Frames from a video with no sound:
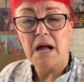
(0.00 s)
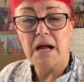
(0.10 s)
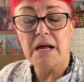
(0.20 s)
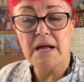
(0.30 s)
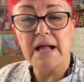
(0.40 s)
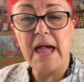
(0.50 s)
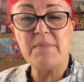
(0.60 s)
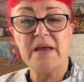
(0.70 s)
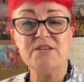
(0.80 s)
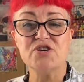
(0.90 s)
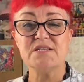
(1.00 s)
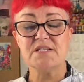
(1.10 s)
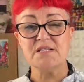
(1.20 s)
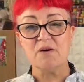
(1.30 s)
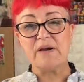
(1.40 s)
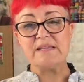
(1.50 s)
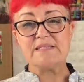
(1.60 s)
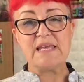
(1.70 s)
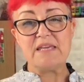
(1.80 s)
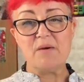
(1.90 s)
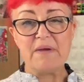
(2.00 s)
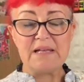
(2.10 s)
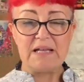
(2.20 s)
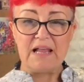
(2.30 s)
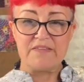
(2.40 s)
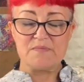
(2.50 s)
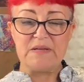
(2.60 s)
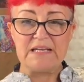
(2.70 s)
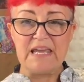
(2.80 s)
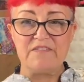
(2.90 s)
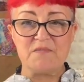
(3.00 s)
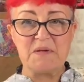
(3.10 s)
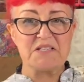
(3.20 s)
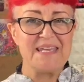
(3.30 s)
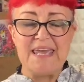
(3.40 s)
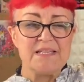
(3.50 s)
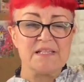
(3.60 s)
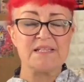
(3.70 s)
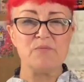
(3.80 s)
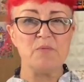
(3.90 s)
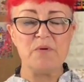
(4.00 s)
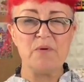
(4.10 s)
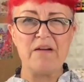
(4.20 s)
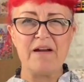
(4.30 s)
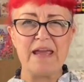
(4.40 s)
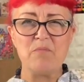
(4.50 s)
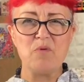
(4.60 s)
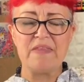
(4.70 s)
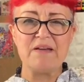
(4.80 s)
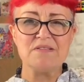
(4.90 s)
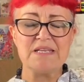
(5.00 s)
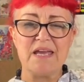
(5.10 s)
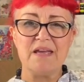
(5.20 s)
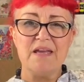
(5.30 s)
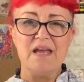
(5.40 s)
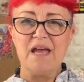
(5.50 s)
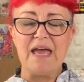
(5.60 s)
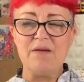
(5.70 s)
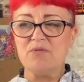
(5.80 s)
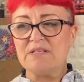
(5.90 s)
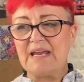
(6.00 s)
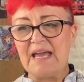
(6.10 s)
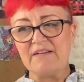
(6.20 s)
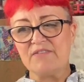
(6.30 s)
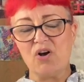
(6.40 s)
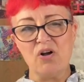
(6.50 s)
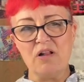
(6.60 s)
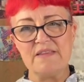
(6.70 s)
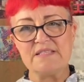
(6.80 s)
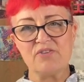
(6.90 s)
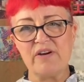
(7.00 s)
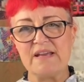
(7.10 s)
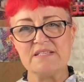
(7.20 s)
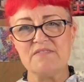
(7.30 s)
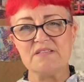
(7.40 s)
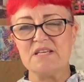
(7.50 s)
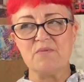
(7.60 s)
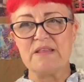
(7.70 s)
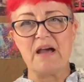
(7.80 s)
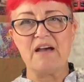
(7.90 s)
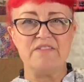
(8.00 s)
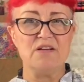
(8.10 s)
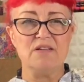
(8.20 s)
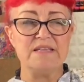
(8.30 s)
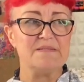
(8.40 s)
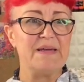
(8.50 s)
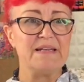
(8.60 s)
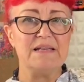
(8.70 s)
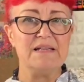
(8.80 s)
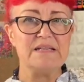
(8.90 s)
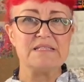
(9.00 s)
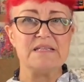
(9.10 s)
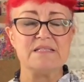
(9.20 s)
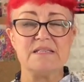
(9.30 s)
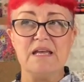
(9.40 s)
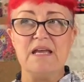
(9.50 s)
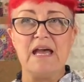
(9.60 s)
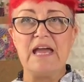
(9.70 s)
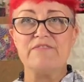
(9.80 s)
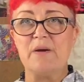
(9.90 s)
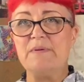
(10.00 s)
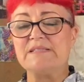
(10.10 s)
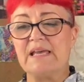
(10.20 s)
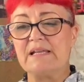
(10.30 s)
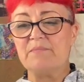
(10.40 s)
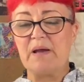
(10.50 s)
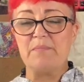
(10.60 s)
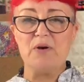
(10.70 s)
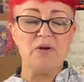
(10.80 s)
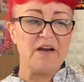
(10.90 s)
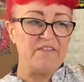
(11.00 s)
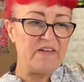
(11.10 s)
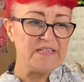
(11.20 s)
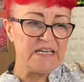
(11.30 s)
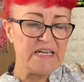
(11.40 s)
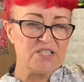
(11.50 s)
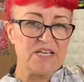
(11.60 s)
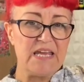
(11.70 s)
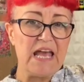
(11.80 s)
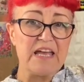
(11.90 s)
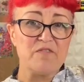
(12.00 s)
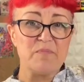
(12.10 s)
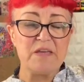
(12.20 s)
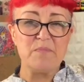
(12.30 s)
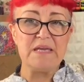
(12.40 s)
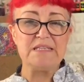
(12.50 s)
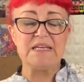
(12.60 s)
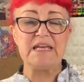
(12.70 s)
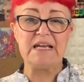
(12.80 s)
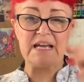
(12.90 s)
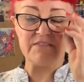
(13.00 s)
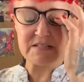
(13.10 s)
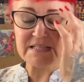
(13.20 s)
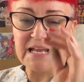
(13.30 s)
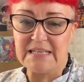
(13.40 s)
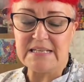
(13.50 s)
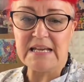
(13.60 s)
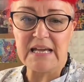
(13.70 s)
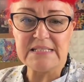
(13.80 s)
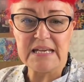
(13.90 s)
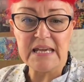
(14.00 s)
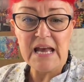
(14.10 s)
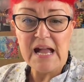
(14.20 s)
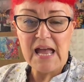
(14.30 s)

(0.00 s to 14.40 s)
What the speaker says: Emma, interested to know why you say your mental health has been a gift. Because it is, because I won't be where I am without it. I wouldn't have all this creativity without having all these mental illnesses. I have rapid cycling bipolar, I have ADHD, I have BPD, and I have a slight DID.